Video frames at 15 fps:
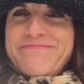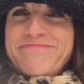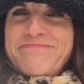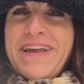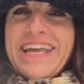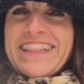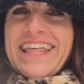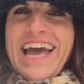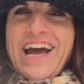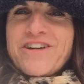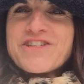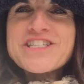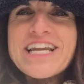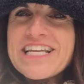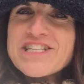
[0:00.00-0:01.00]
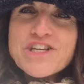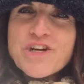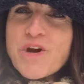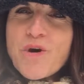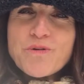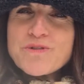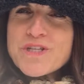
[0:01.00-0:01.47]
make the house nice and
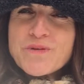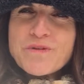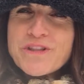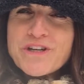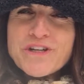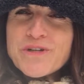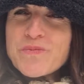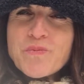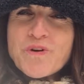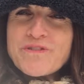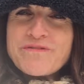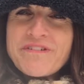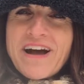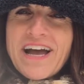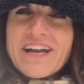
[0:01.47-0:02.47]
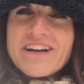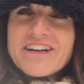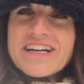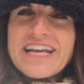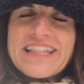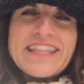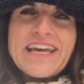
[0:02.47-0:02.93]
cozy with a good wood
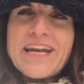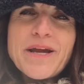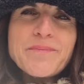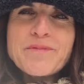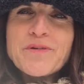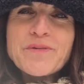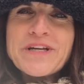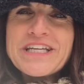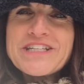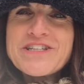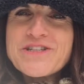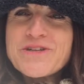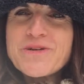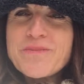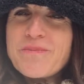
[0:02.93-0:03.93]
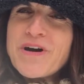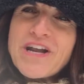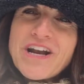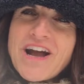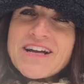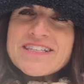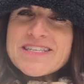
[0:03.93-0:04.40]
fire, and then I'm going to put
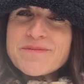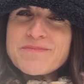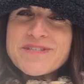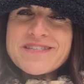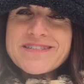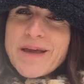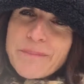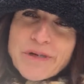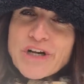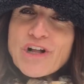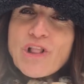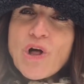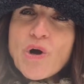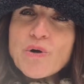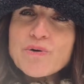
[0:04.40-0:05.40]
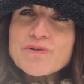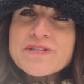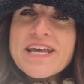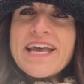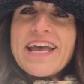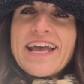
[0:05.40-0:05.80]
on some summer clothes,